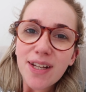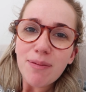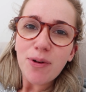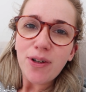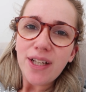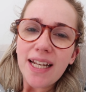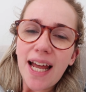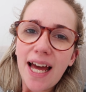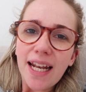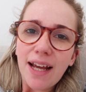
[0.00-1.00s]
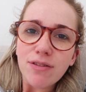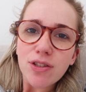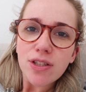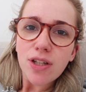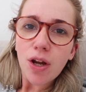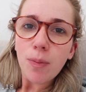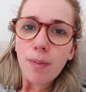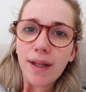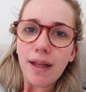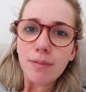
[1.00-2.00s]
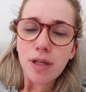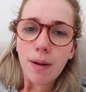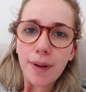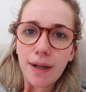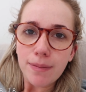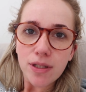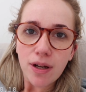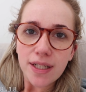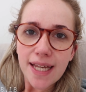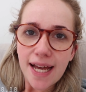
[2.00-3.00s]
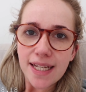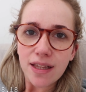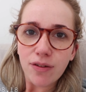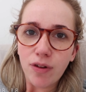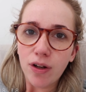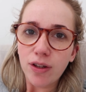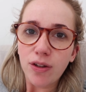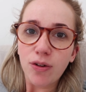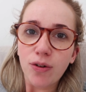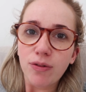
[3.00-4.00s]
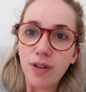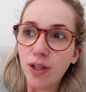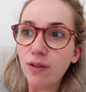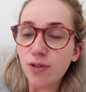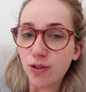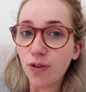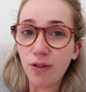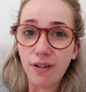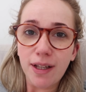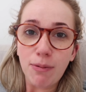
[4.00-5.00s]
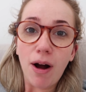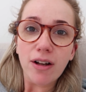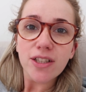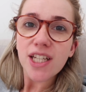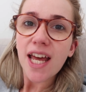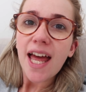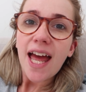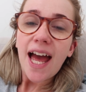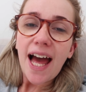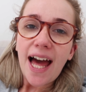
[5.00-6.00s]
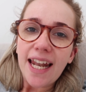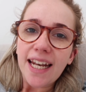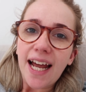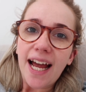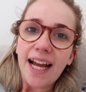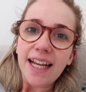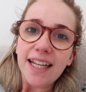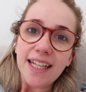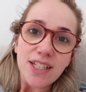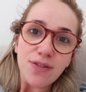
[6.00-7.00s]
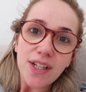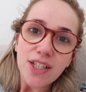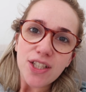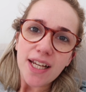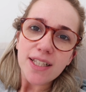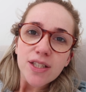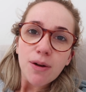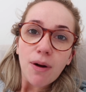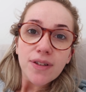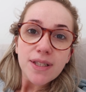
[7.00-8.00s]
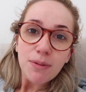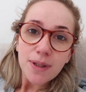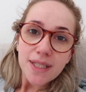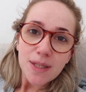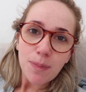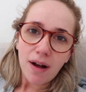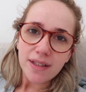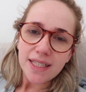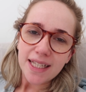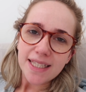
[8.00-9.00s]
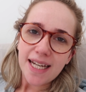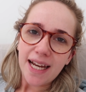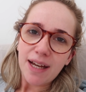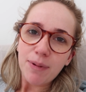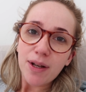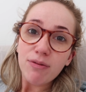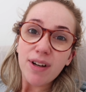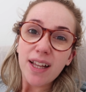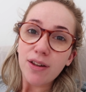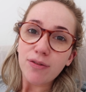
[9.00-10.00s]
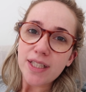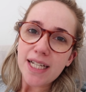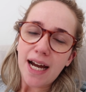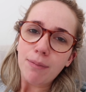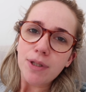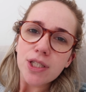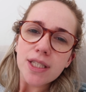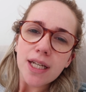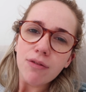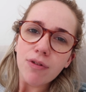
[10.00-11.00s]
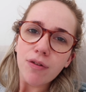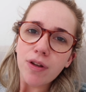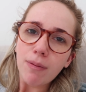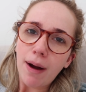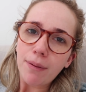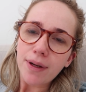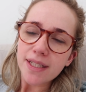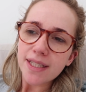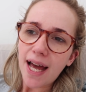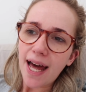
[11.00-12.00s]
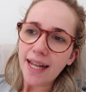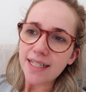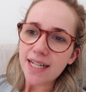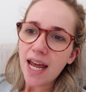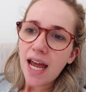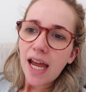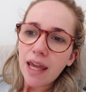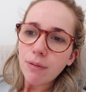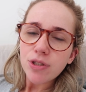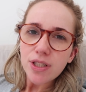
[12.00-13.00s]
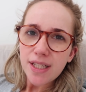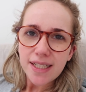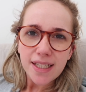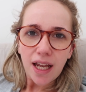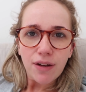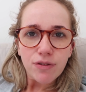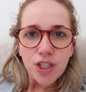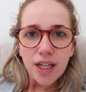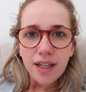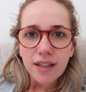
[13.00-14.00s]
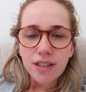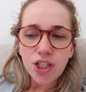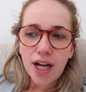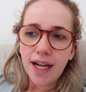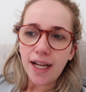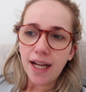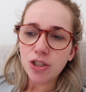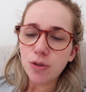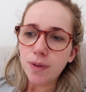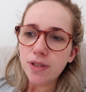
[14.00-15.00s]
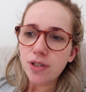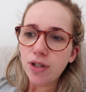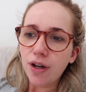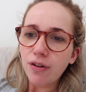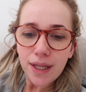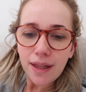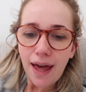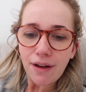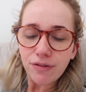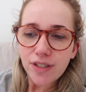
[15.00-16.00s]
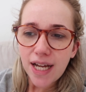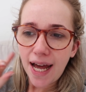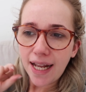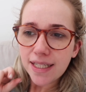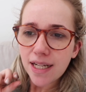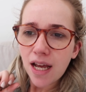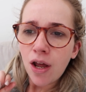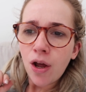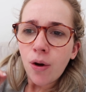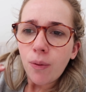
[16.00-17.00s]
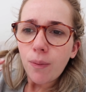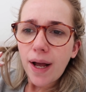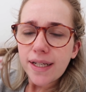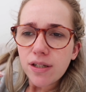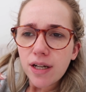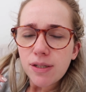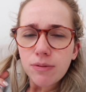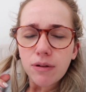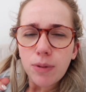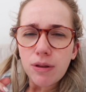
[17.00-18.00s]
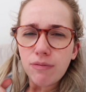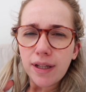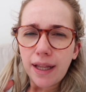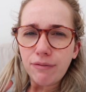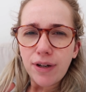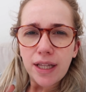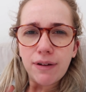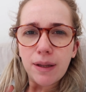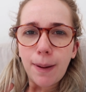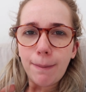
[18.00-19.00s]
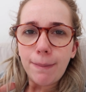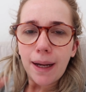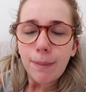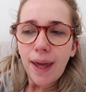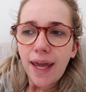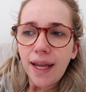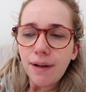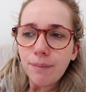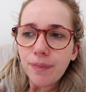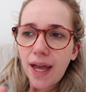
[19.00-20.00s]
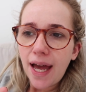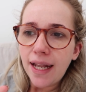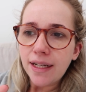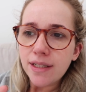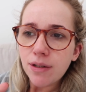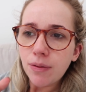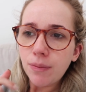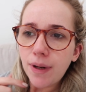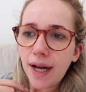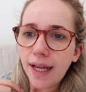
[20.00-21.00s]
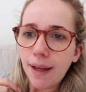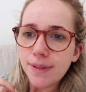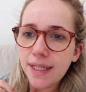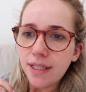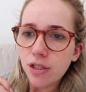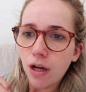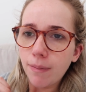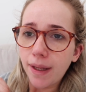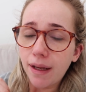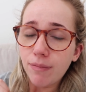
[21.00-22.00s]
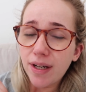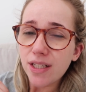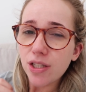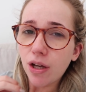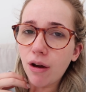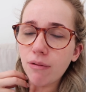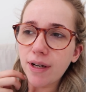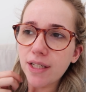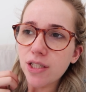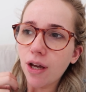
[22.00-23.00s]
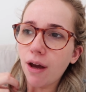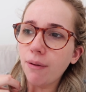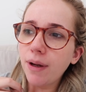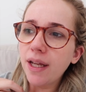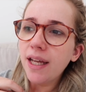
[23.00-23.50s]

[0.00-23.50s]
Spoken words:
Sunday morning and I've just opened my laptop and I'm starting to edit the vlog that you've just currently watched, and I need to finish it. So obviously we went to this party last night and we had a really lovely time. We just stayed for a few hours and it was just nice to kind of chill and chat and catch up and stuff. We left and I started with like really bad back pain, and I kept saying to Tom, like, I'm ready to go,